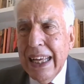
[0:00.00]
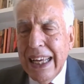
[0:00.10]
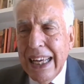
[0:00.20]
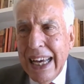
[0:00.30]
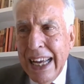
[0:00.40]

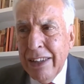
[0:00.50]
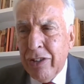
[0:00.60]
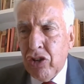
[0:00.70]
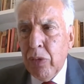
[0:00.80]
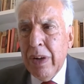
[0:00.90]

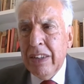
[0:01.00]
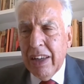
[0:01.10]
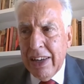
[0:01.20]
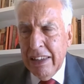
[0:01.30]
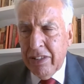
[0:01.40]
instruments,
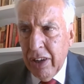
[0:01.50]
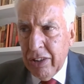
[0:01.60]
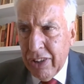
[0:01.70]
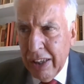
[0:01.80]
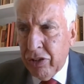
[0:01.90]

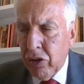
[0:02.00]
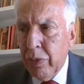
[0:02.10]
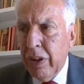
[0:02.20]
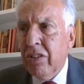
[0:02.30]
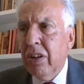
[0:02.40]
research
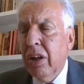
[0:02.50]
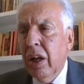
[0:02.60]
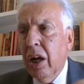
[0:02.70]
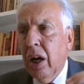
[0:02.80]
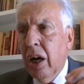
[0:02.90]
instruments,
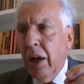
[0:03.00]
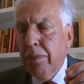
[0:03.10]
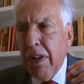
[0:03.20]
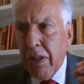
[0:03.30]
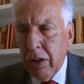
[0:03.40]

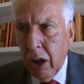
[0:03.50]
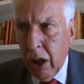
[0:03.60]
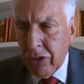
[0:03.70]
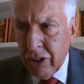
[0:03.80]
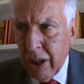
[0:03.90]

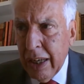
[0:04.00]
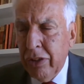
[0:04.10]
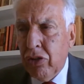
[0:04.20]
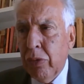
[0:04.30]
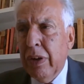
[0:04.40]
methodological
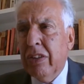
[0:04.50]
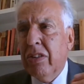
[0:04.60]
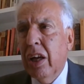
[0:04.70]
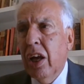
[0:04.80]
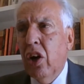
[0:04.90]
instruments,
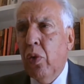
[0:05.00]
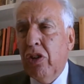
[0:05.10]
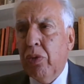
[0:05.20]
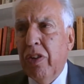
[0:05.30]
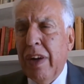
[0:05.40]

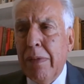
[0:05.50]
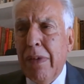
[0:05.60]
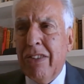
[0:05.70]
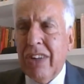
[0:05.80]
which were very much in